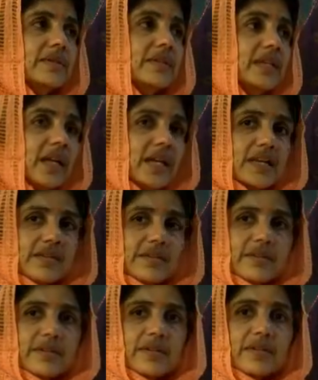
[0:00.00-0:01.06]

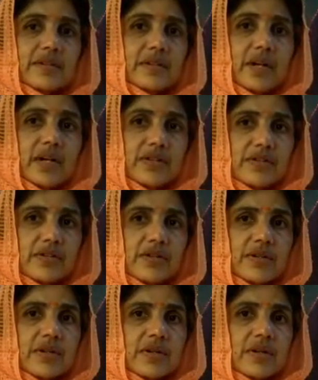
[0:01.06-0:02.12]
taste, touch,
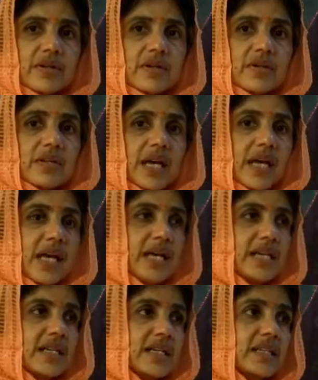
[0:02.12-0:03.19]

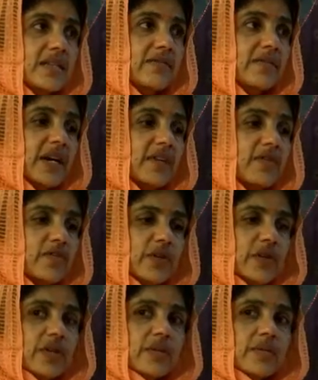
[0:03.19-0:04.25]
negating the five,
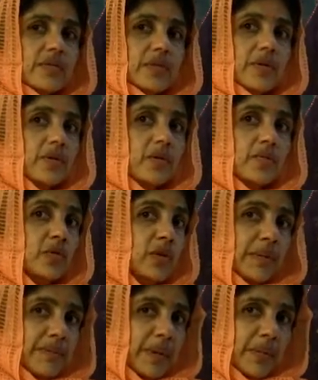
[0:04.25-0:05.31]
you know,
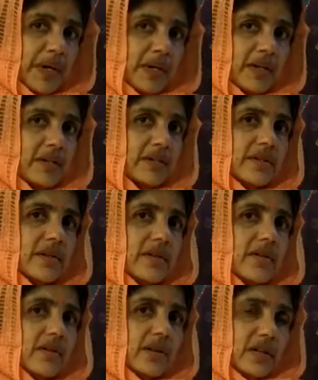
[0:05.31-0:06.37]
mula pramanas
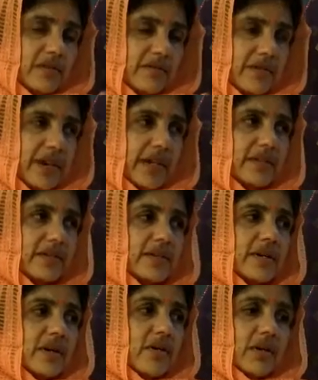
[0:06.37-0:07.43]
or inference,
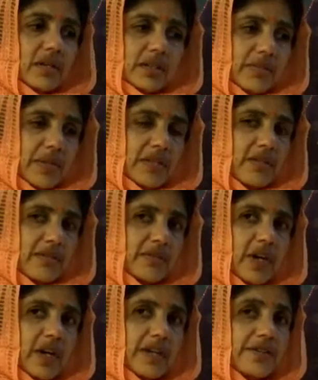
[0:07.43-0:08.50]
all the means of
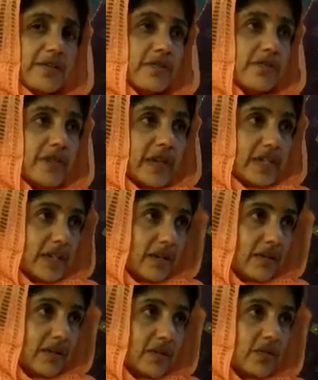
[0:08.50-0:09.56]
knowledge to find
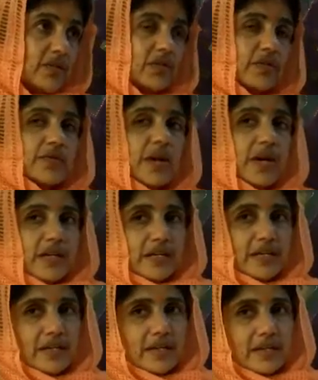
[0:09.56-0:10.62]
out the truth of I.
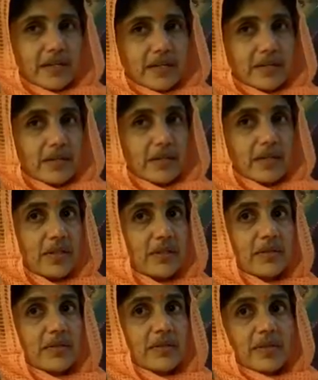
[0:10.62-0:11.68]
So this
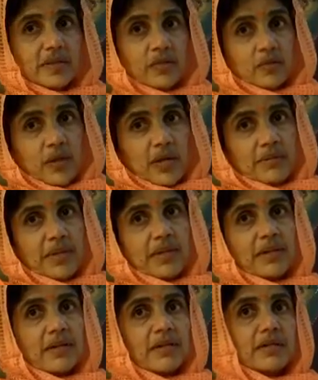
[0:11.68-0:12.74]
is this is one
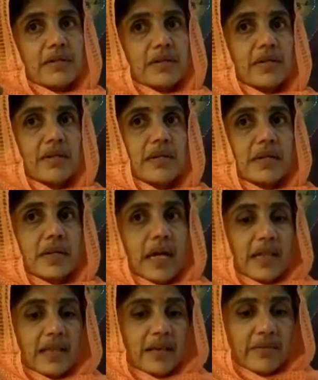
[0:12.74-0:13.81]
methodology.
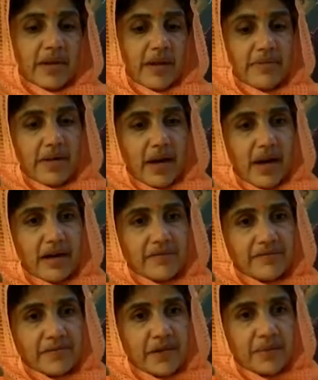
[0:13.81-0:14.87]
And then we have
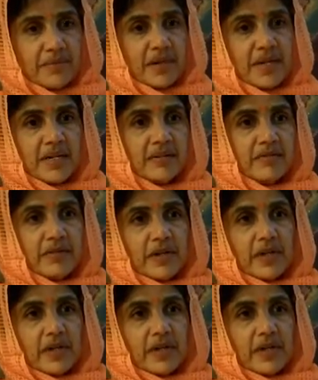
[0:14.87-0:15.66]
affirmative